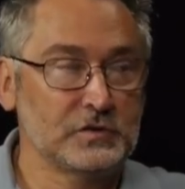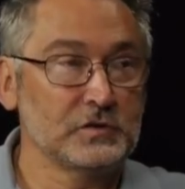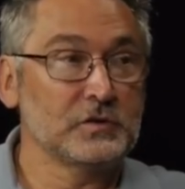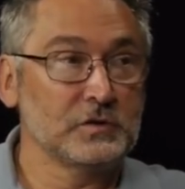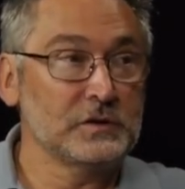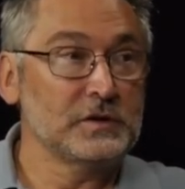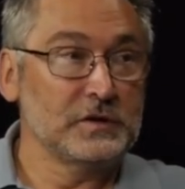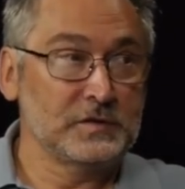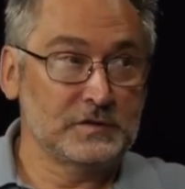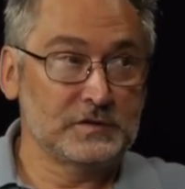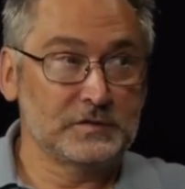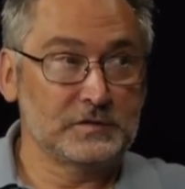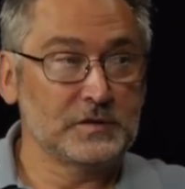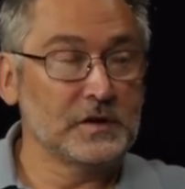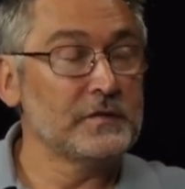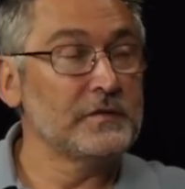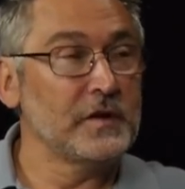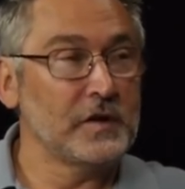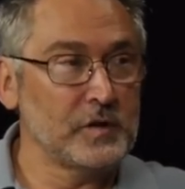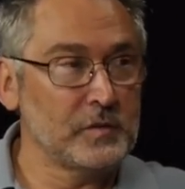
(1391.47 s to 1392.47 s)
so it's
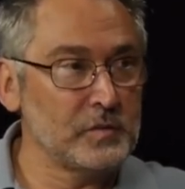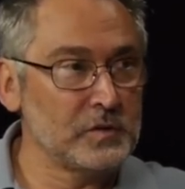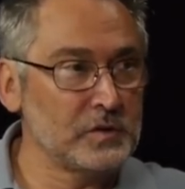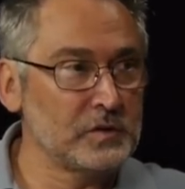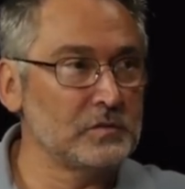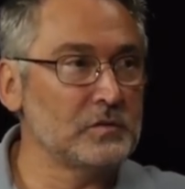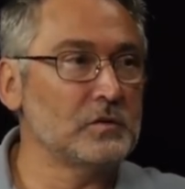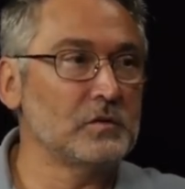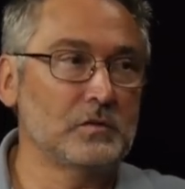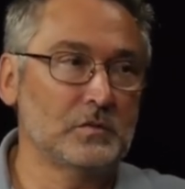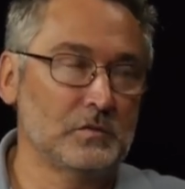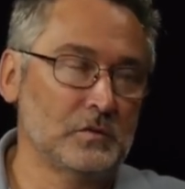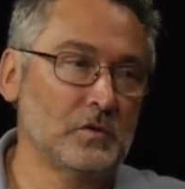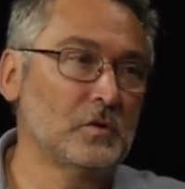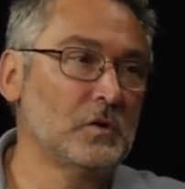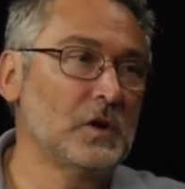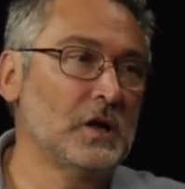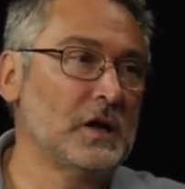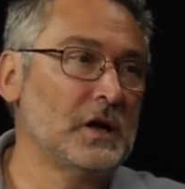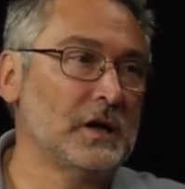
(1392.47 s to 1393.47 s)
available
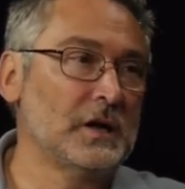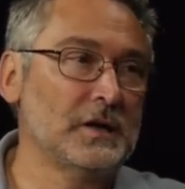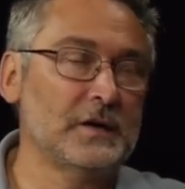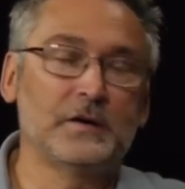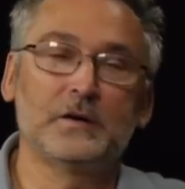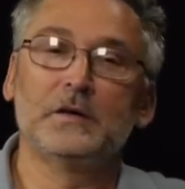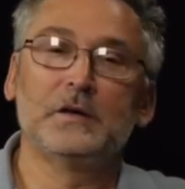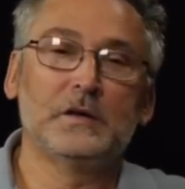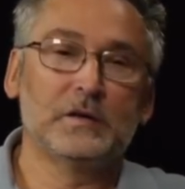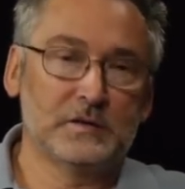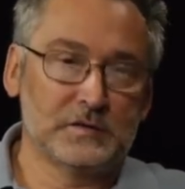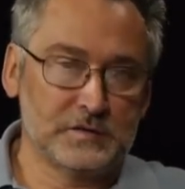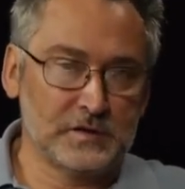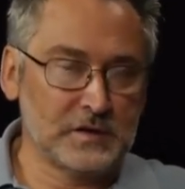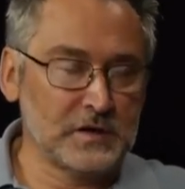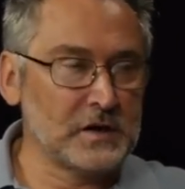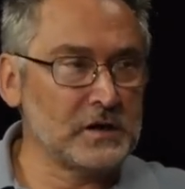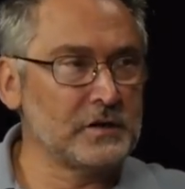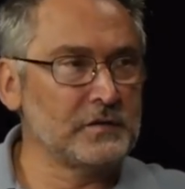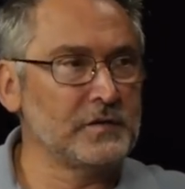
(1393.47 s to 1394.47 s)
online. They
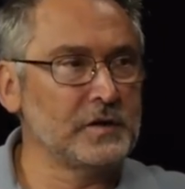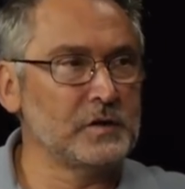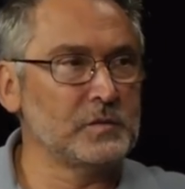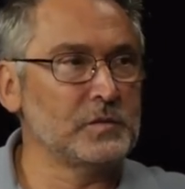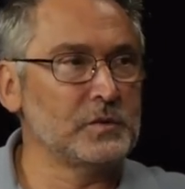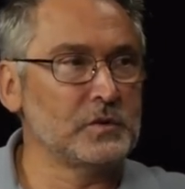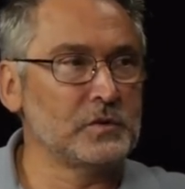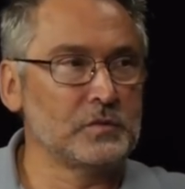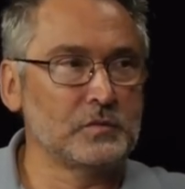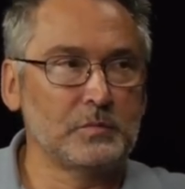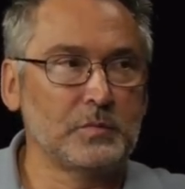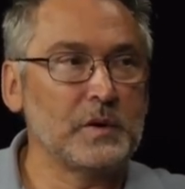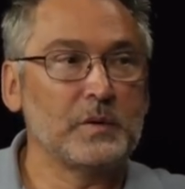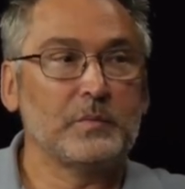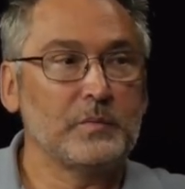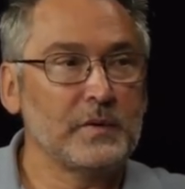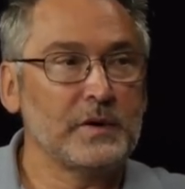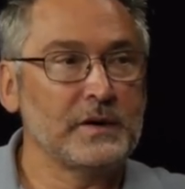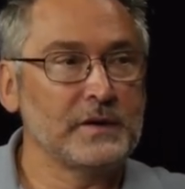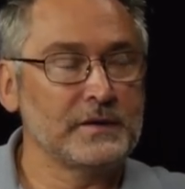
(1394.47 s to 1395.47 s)
are available on
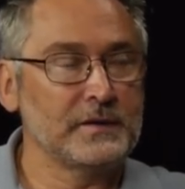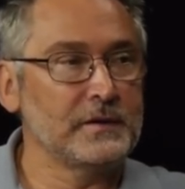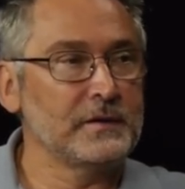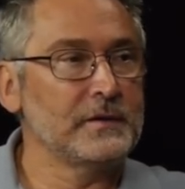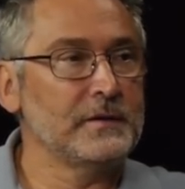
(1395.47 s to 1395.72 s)
PubMed,